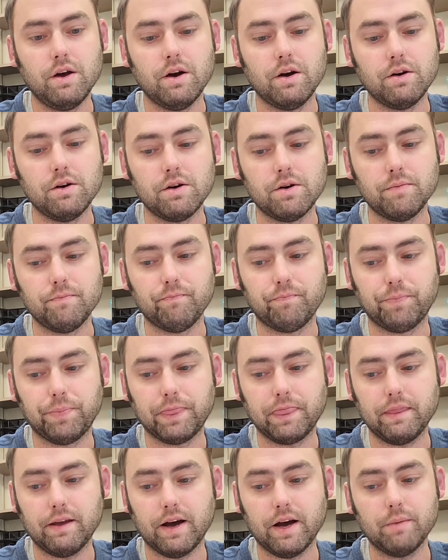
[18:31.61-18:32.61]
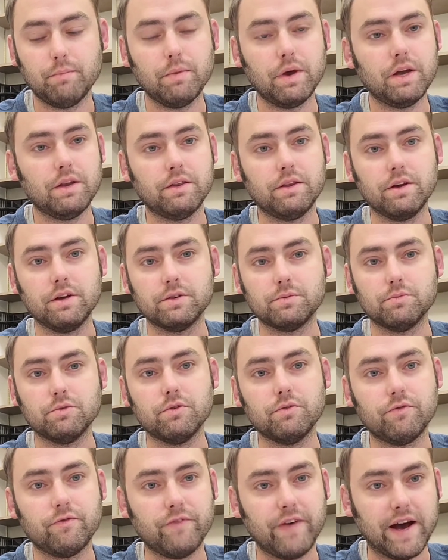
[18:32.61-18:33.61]
I made things
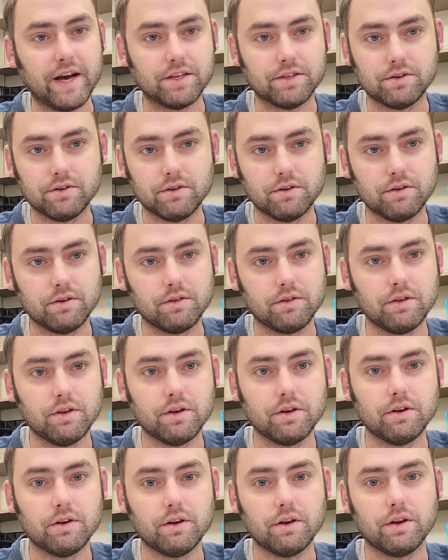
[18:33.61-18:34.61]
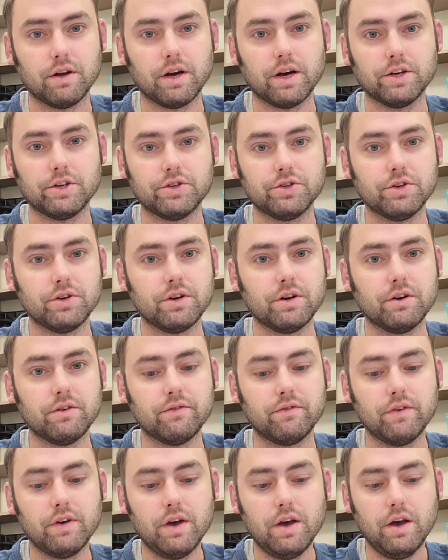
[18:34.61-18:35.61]
move faster than I should
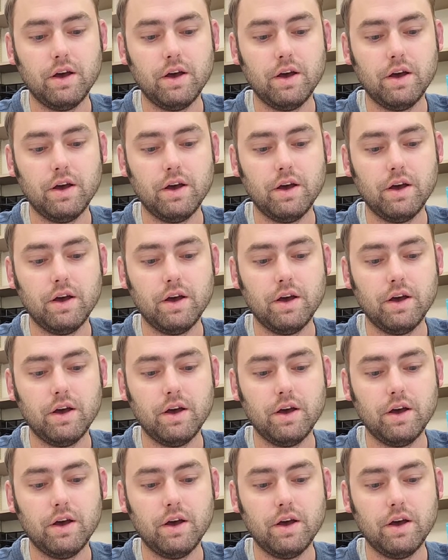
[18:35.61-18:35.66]
have.